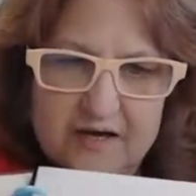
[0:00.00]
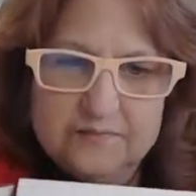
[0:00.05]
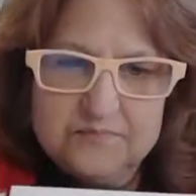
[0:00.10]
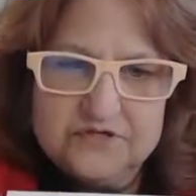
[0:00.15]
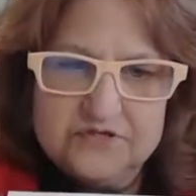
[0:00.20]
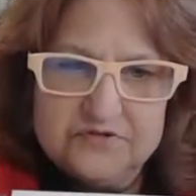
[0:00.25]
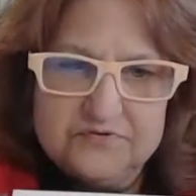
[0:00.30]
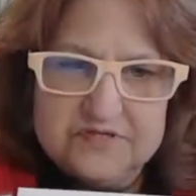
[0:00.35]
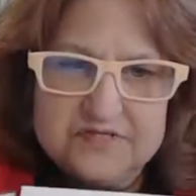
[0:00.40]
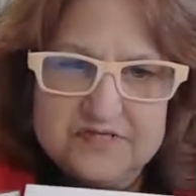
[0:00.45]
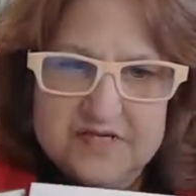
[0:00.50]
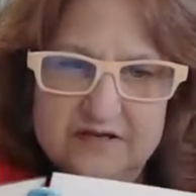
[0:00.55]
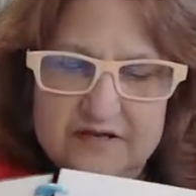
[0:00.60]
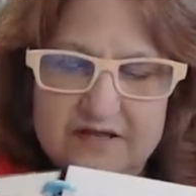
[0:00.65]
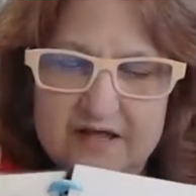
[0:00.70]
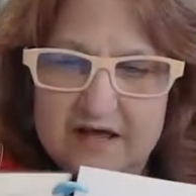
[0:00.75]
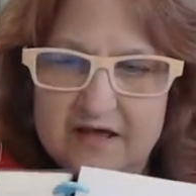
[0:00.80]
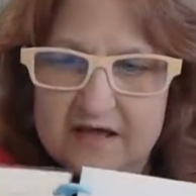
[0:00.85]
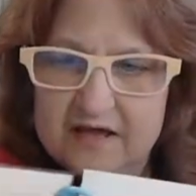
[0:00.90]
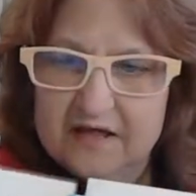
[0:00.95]
up to
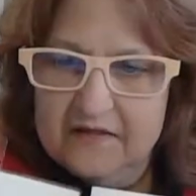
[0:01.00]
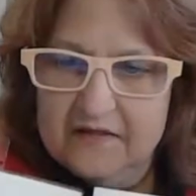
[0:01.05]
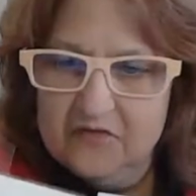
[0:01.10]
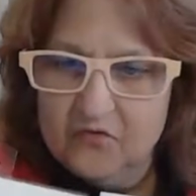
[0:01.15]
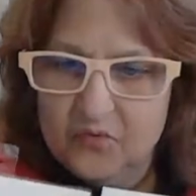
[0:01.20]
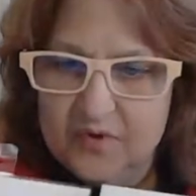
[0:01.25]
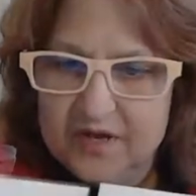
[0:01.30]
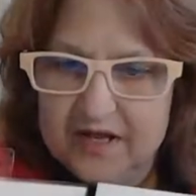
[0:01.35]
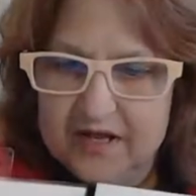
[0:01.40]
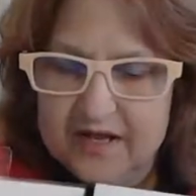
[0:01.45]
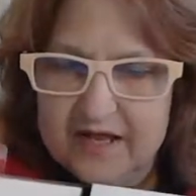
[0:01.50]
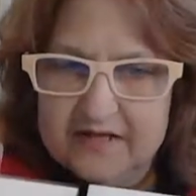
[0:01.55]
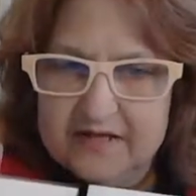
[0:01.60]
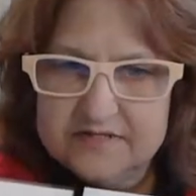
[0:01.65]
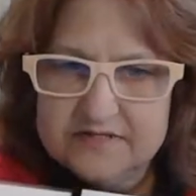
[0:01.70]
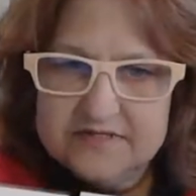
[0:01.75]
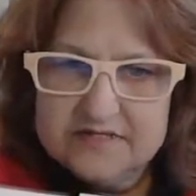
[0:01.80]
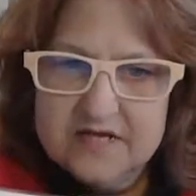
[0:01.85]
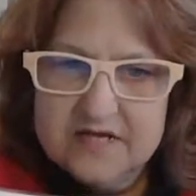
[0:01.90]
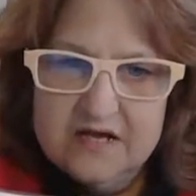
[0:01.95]
Sunday, and the
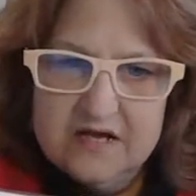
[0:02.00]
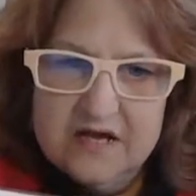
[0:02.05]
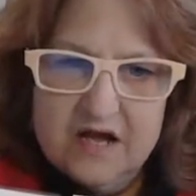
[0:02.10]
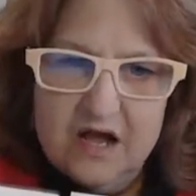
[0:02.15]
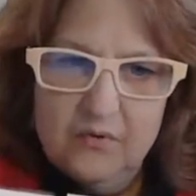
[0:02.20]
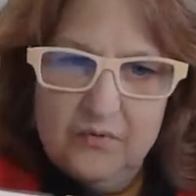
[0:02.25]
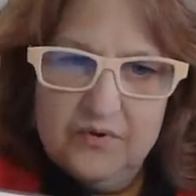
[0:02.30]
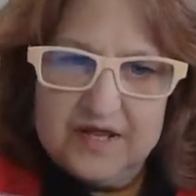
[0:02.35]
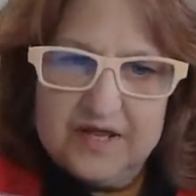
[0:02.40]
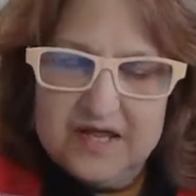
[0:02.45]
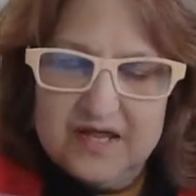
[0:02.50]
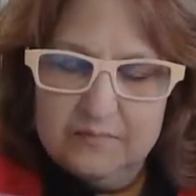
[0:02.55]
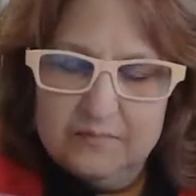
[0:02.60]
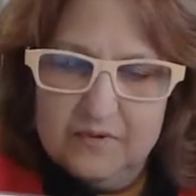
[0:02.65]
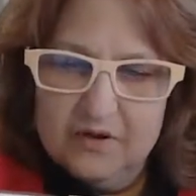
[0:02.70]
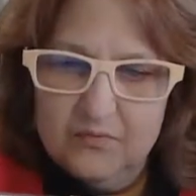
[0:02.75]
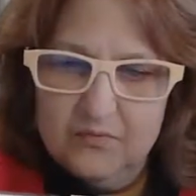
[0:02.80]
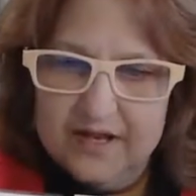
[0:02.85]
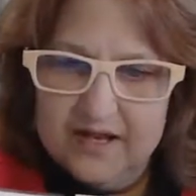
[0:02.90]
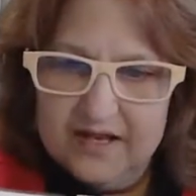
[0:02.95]
weekends, I want to keep
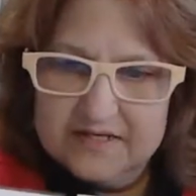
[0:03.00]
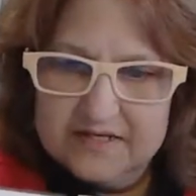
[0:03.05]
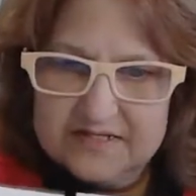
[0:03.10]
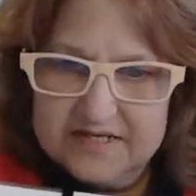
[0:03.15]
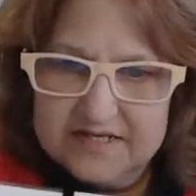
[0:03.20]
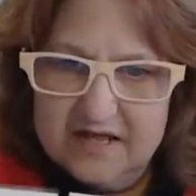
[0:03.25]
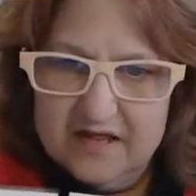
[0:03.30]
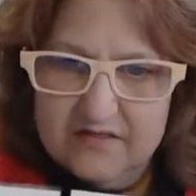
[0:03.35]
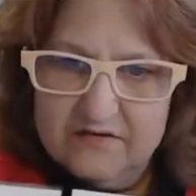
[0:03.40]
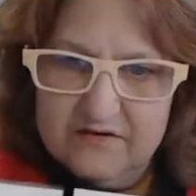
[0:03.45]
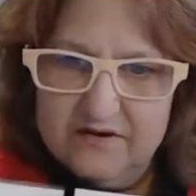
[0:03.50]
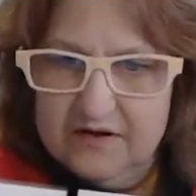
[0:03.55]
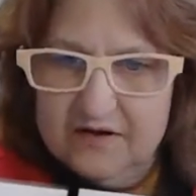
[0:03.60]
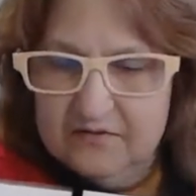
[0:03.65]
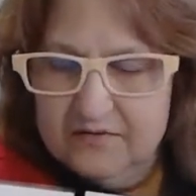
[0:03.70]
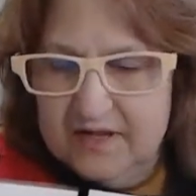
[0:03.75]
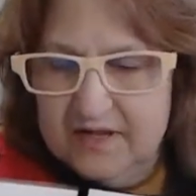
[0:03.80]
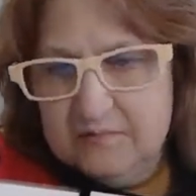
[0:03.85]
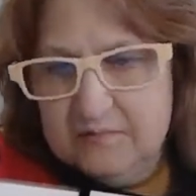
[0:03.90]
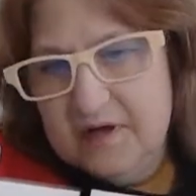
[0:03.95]
my weekend together. I
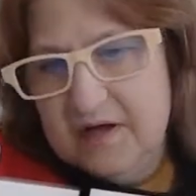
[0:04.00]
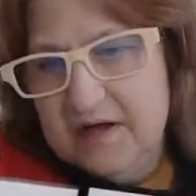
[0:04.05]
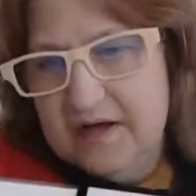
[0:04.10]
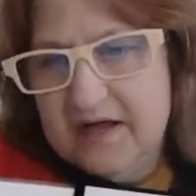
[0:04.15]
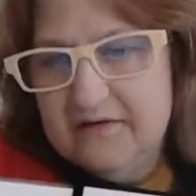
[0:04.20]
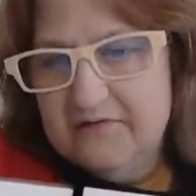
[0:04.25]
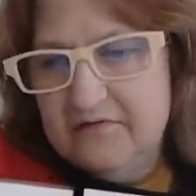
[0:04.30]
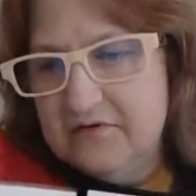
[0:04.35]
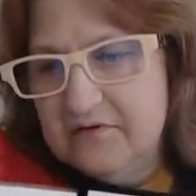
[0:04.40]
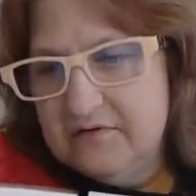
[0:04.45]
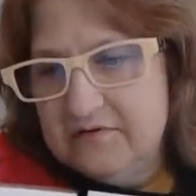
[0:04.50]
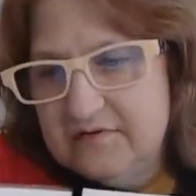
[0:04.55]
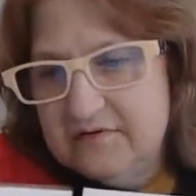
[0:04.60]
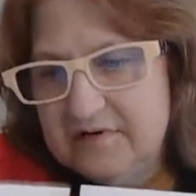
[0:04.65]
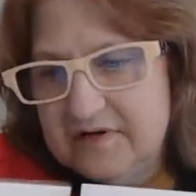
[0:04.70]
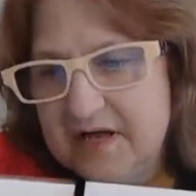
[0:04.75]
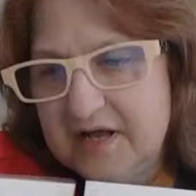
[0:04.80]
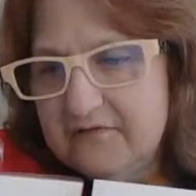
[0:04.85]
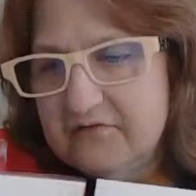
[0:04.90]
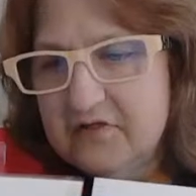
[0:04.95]
don't like
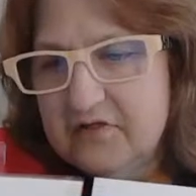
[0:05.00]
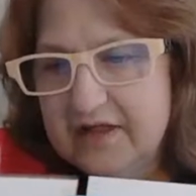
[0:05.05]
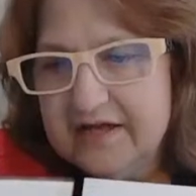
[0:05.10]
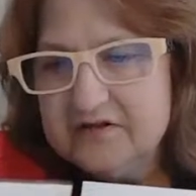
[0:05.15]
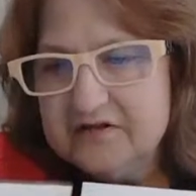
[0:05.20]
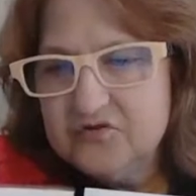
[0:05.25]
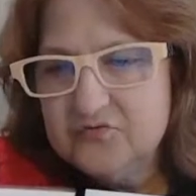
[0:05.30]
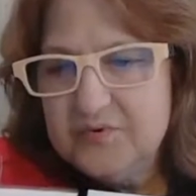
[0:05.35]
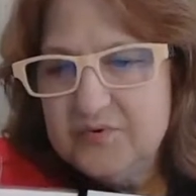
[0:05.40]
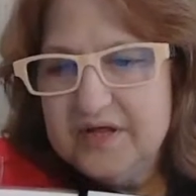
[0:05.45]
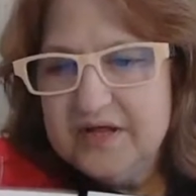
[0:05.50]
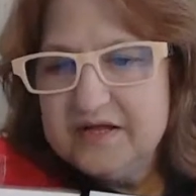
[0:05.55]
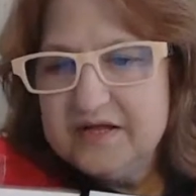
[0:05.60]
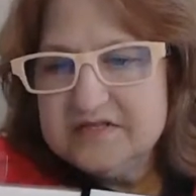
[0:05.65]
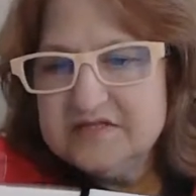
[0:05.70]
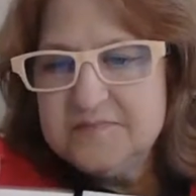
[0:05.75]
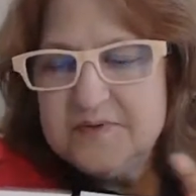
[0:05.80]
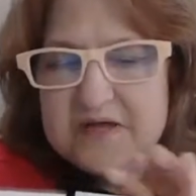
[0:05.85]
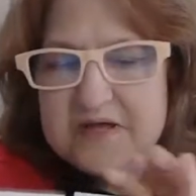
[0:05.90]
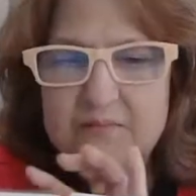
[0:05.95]
never like the
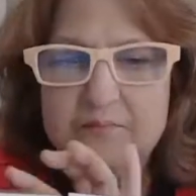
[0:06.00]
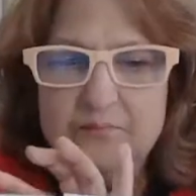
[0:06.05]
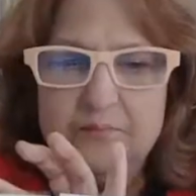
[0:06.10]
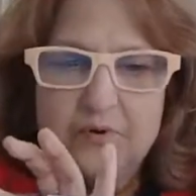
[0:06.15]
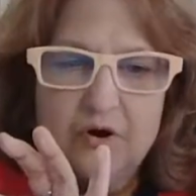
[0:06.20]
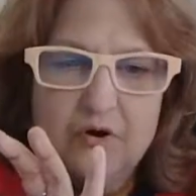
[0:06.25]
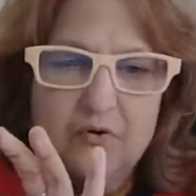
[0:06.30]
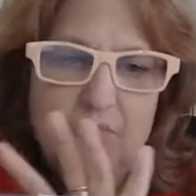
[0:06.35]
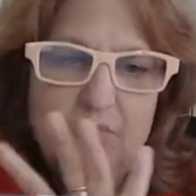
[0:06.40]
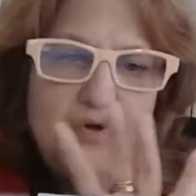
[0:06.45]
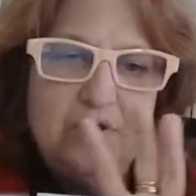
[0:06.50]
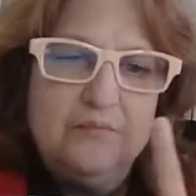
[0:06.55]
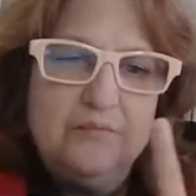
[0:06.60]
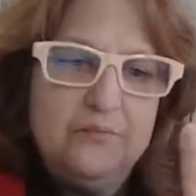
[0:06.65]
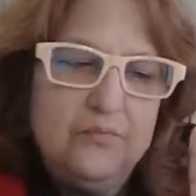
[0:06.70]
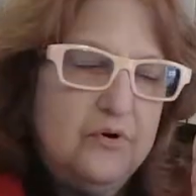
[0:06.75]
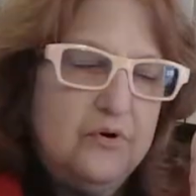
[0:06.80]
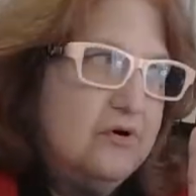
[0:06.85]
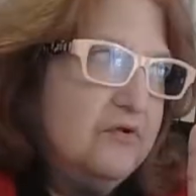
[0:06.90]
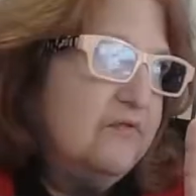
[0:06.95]
weekends being part one
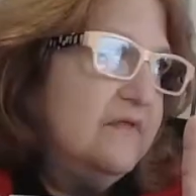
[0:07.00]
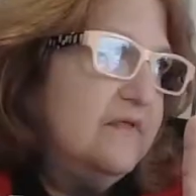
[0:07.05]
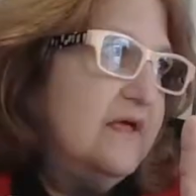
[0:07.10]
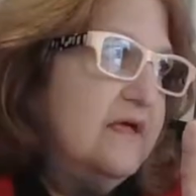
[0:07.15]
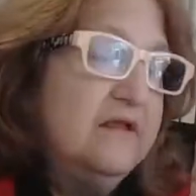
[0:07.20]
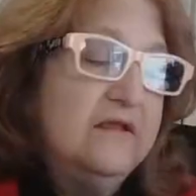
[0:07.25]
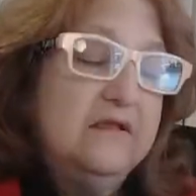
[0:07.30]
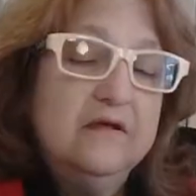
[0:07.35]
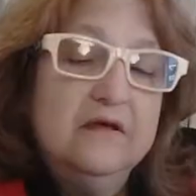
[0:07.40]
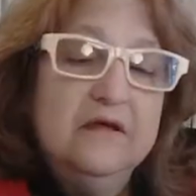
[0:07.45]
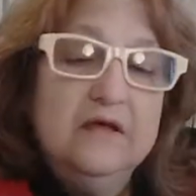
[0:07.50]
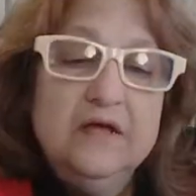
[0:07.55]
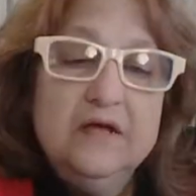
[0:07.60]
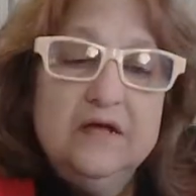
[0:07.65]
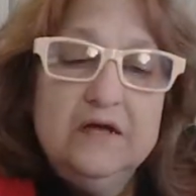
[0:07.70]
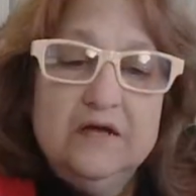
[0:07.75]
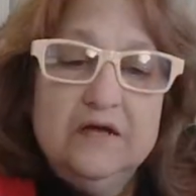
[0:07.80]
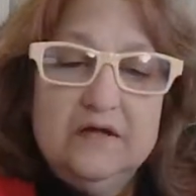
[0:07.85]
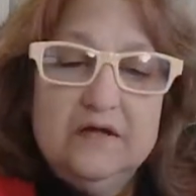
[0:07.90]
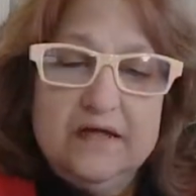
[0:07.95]
and part on the end,
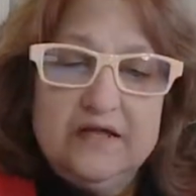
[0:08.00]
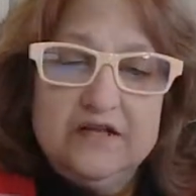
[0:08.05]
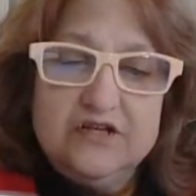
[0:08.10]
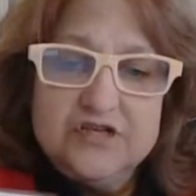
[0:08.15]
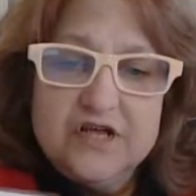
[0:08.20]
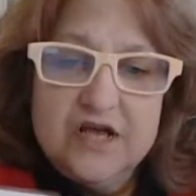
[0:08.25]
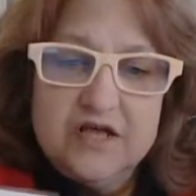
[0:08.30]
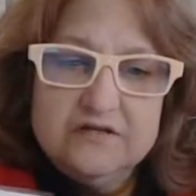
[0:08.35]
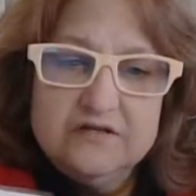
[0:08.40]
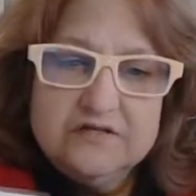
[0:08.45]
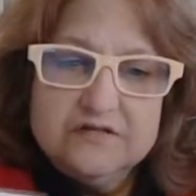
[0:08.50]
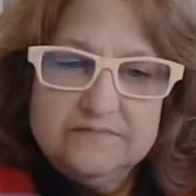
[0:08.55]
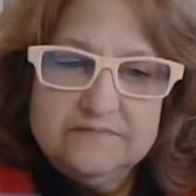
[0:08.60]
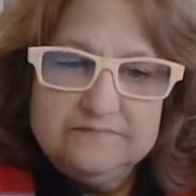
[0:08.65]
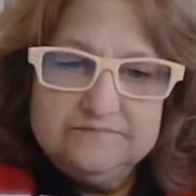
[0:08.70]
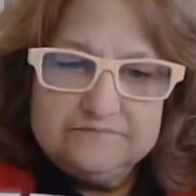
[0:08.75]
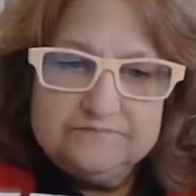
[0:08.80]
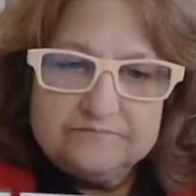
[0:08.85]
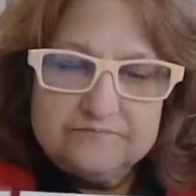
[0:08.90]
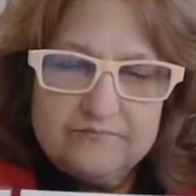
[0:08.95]
each end.
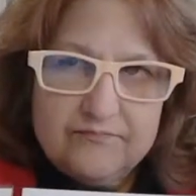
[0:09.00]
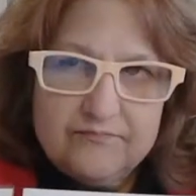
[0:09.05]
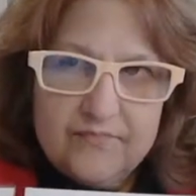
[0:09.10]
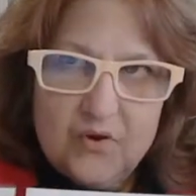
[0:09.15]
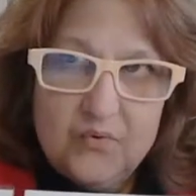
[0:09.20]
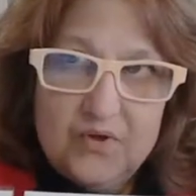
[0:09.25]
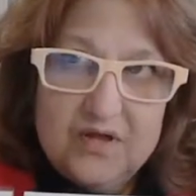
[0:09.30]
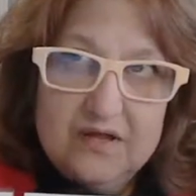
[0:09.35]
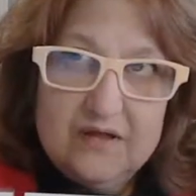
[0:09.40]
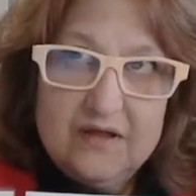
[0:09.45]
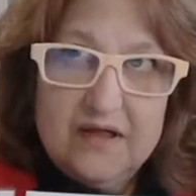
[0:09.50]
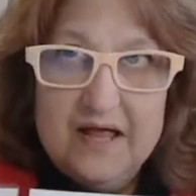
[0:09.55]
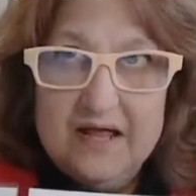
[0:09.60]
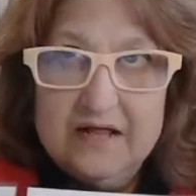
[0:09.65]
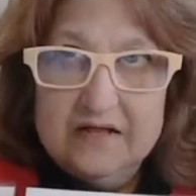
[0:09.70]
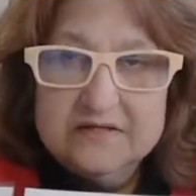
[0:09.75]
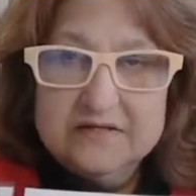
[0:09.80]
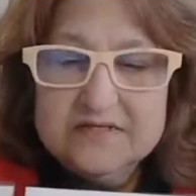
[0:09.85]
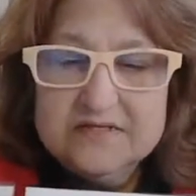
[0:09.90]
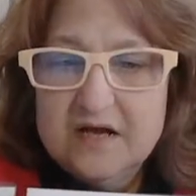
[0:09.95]

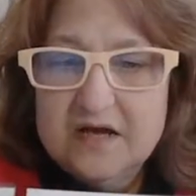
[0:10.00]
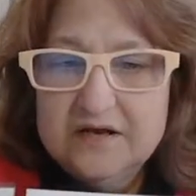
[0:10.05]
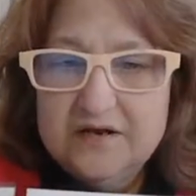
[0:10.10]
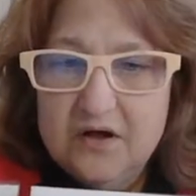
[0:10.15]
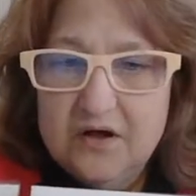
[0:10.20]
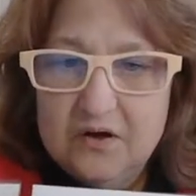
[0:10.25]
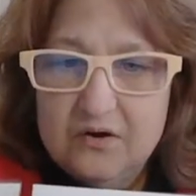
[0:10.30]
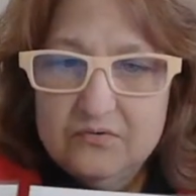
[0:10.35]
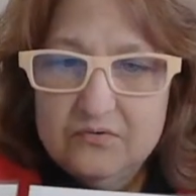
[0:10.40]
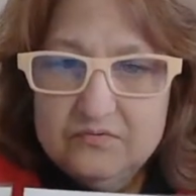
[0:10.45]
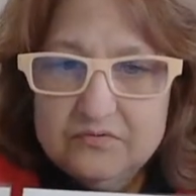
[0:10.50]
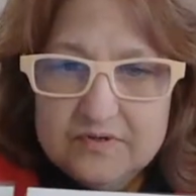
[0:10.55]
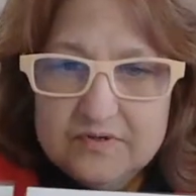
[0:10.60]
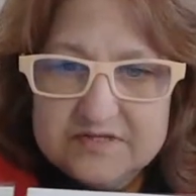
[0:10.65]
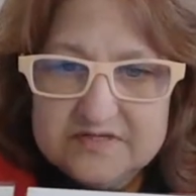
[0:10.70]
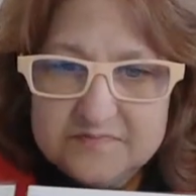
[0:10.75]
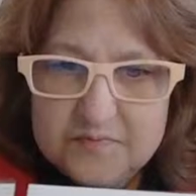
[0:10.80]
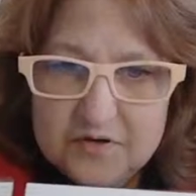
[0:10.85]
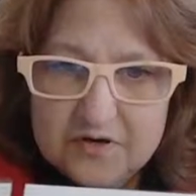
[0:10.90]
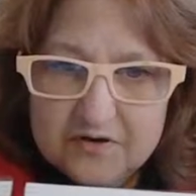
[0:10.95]
Weekends, I know,
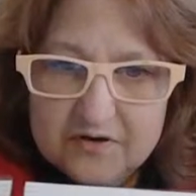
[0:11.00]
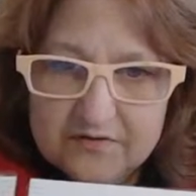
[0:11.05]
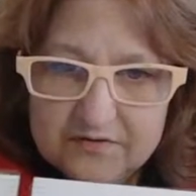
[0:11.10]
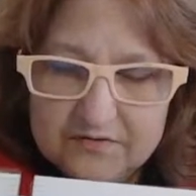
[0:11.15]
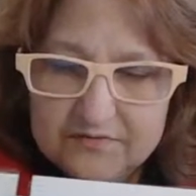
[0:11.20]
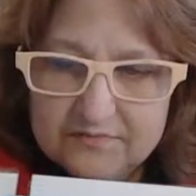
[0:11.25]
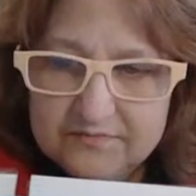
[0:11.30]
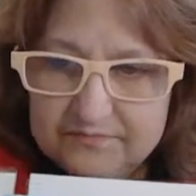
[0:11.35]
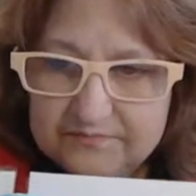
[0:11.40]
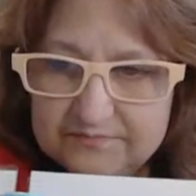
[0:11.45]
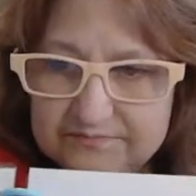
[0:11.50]
that's part of the